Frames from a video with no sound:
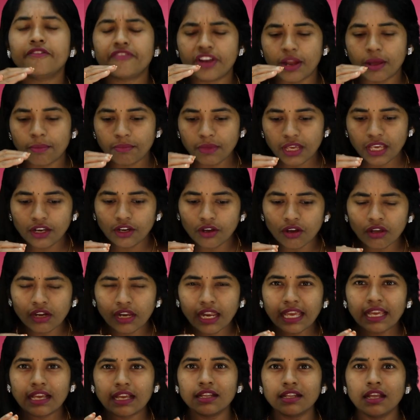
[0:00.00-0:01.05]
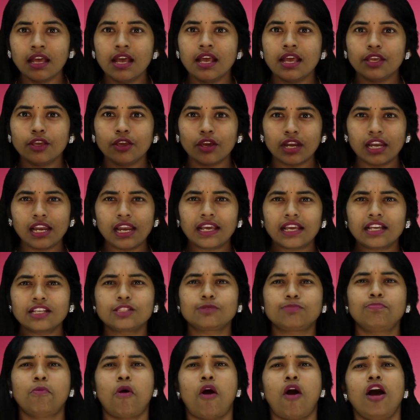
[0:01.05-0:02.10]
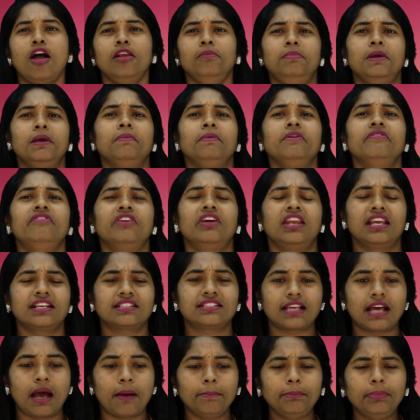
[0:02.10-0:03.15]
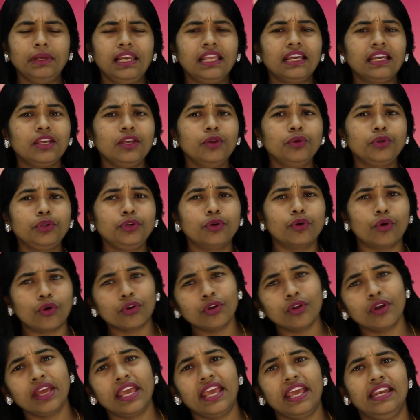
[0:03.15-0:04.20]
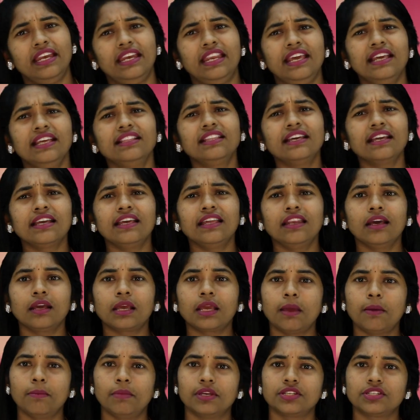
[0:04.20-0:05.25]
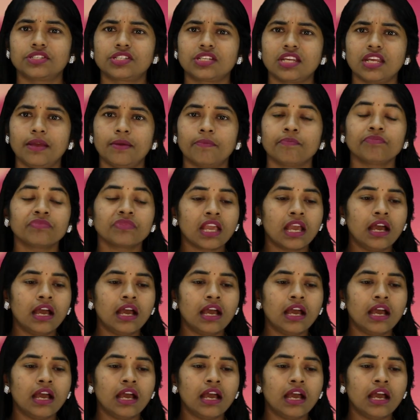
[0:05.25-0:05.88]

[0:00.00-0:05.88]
from, you know, like you're like a small baby, for example, like you don't know anything in a chemistry,